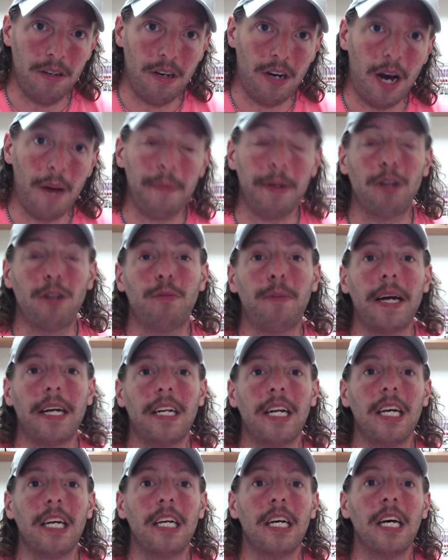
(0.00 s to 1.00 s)
I'm
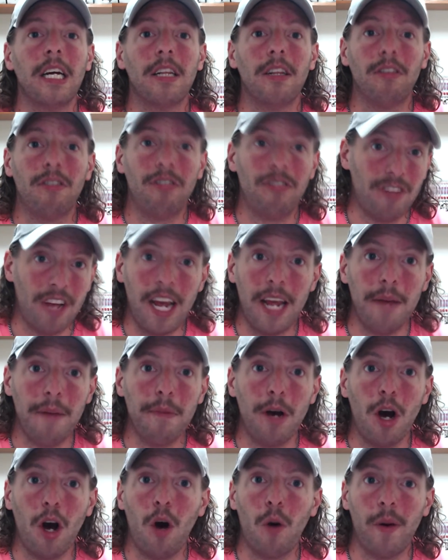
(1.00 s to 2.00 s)
expecting the
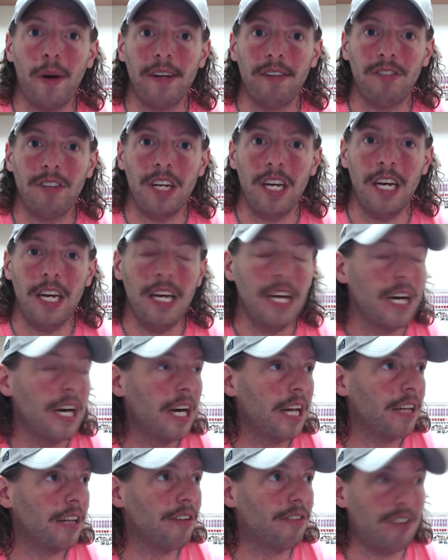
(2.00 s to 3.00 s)
same O S T,
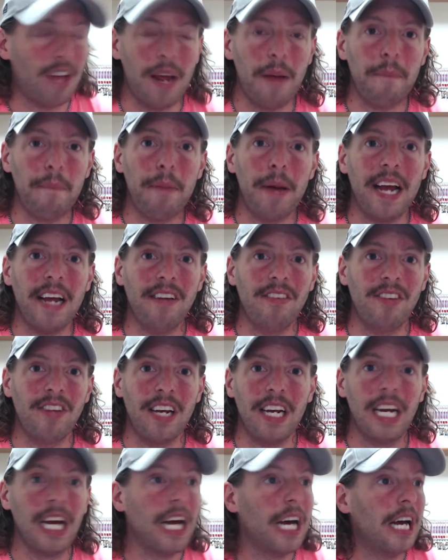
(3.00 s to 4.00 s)
the same
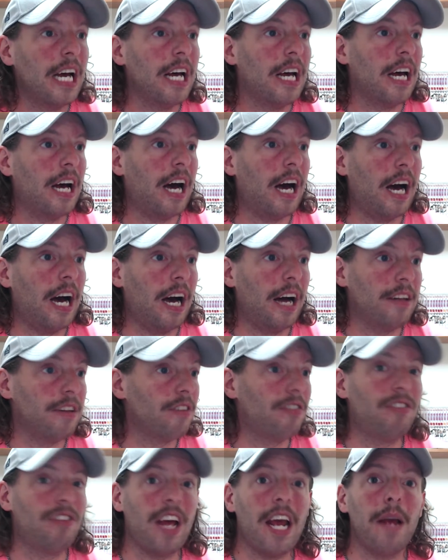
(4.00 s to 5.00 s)
pacing, uh, the
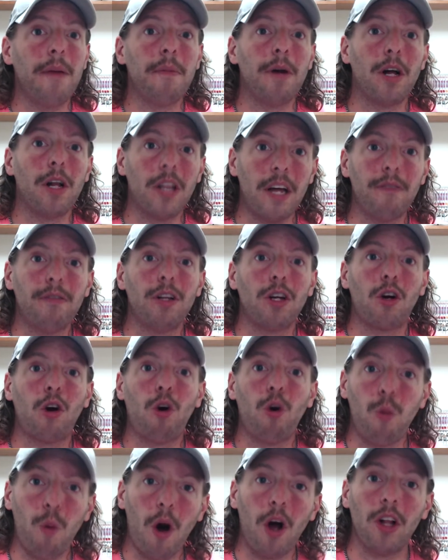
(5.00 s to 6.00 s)
same level of
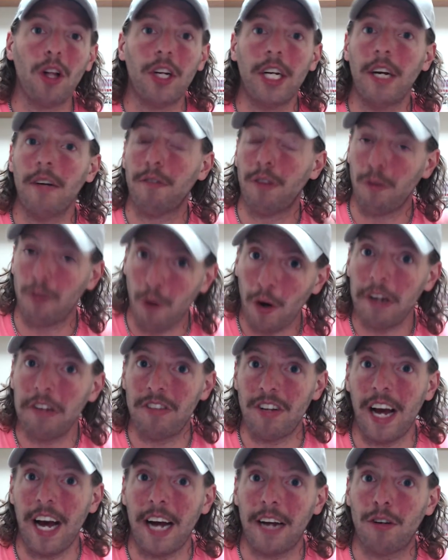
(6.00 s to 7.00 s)
quality of the
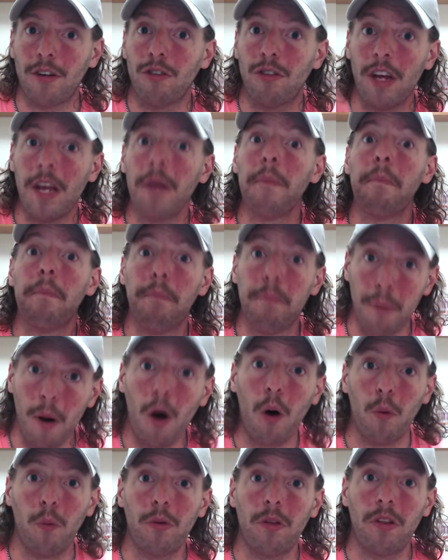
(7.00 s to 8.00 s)
voice actors in
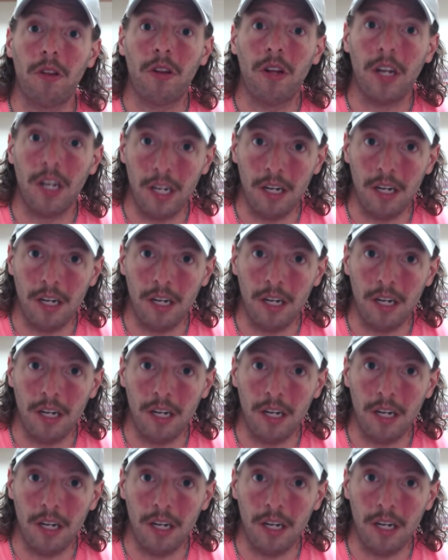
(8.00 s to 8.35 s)
both,